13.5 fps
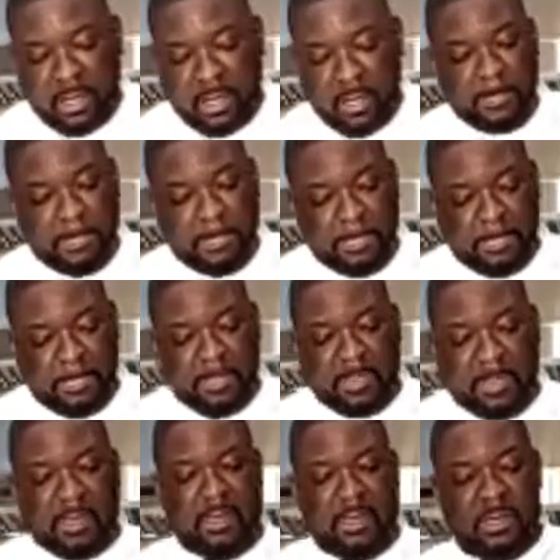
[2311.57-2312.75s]
a lot of chefs have
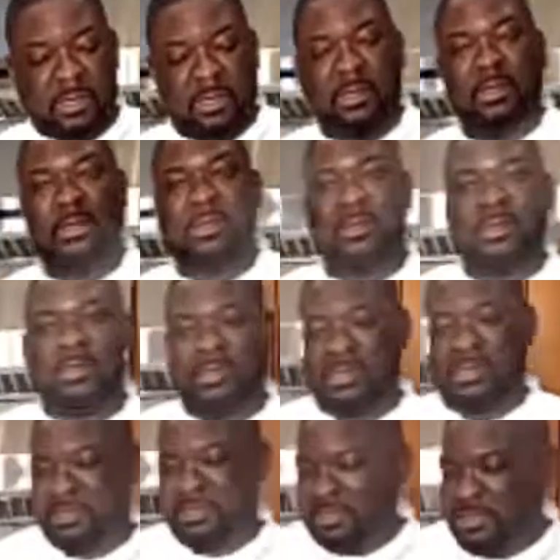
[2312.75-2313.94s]
things already, you know,
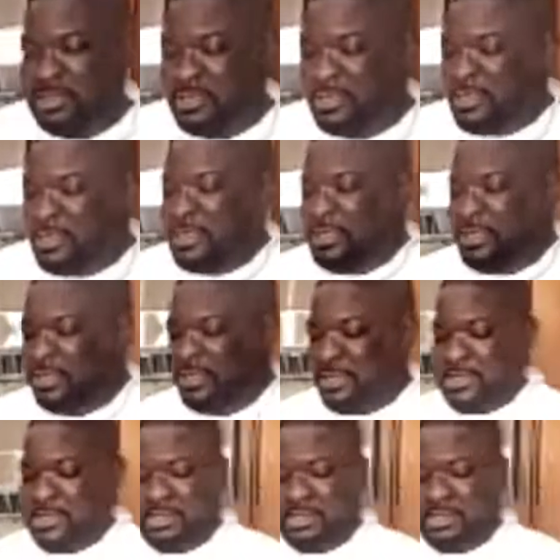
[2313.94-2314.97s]
in place do